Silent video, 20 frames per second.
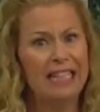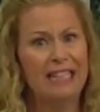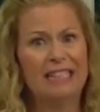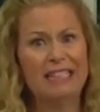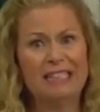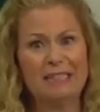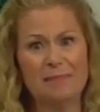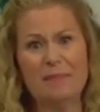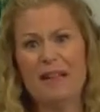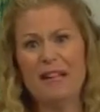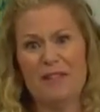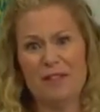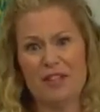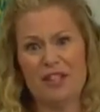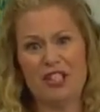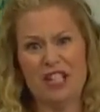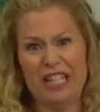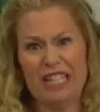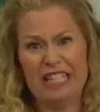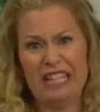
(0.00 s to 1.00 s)
It's me,
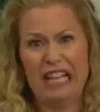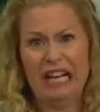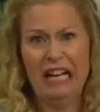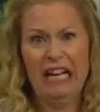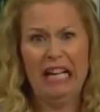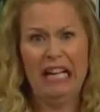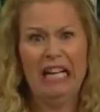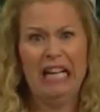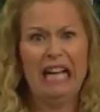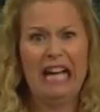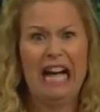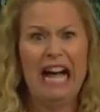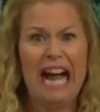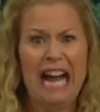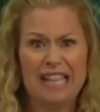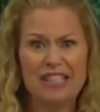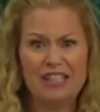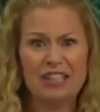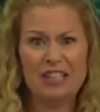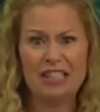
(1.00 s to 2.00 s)
Virginia.
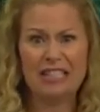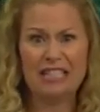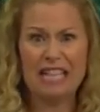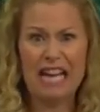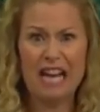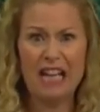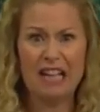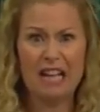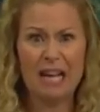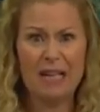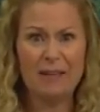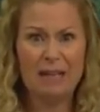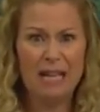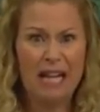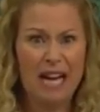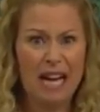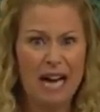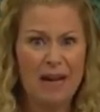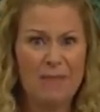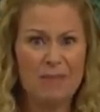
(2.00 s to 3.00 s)
As you can tell,
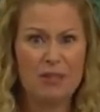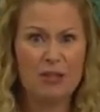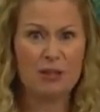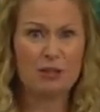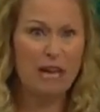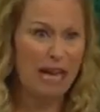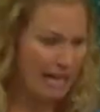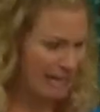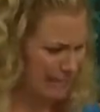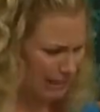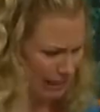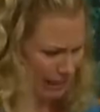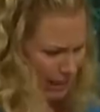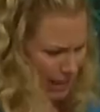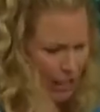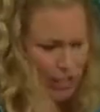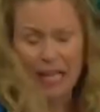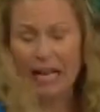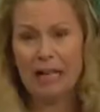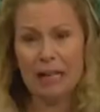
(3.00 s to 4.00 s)
I'm trying to
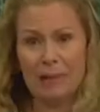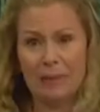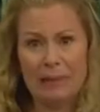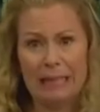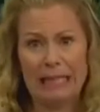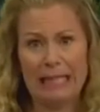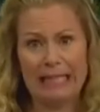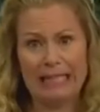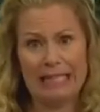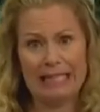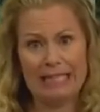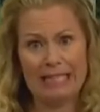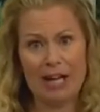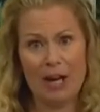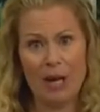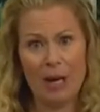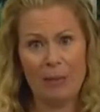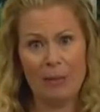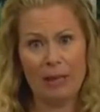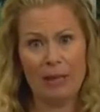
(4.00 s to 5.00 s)
learn how to play the
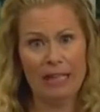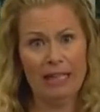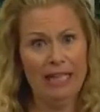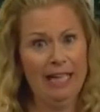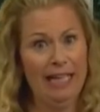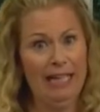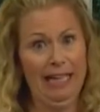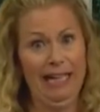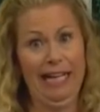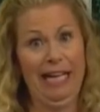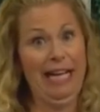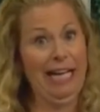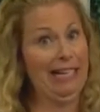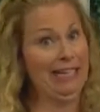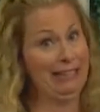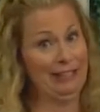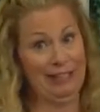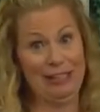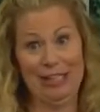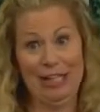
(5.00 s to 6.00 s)
guitar, but
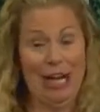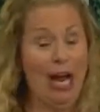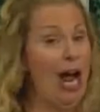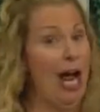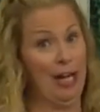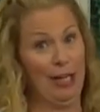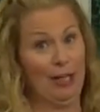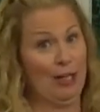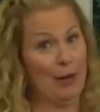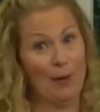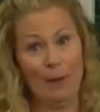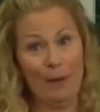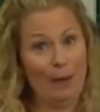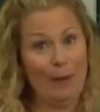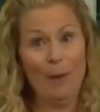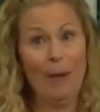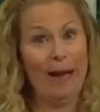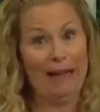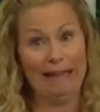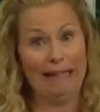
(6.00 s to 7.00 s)
it's not going
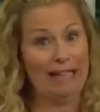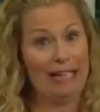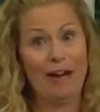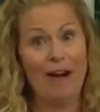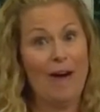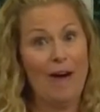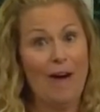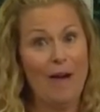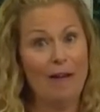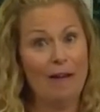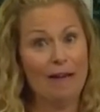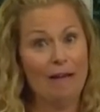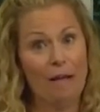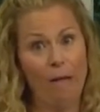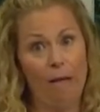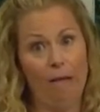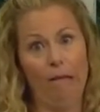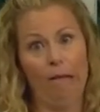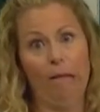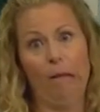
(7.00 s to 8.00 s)
well at all.
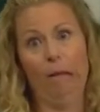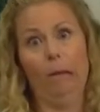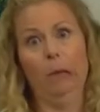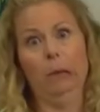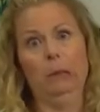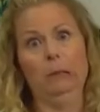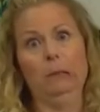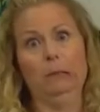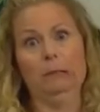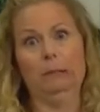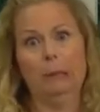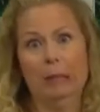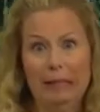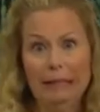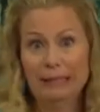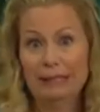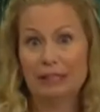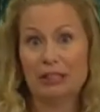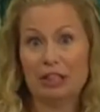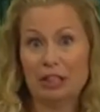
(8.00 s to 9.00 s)
Ooh,
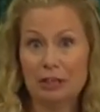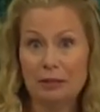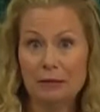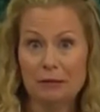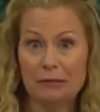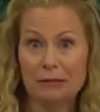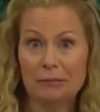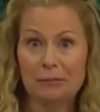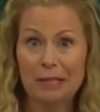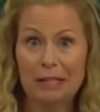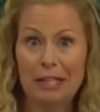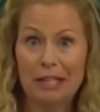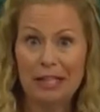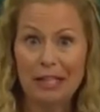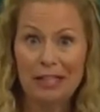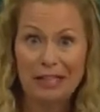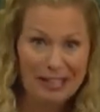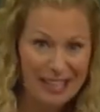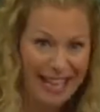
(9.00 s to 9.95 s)
excuse me.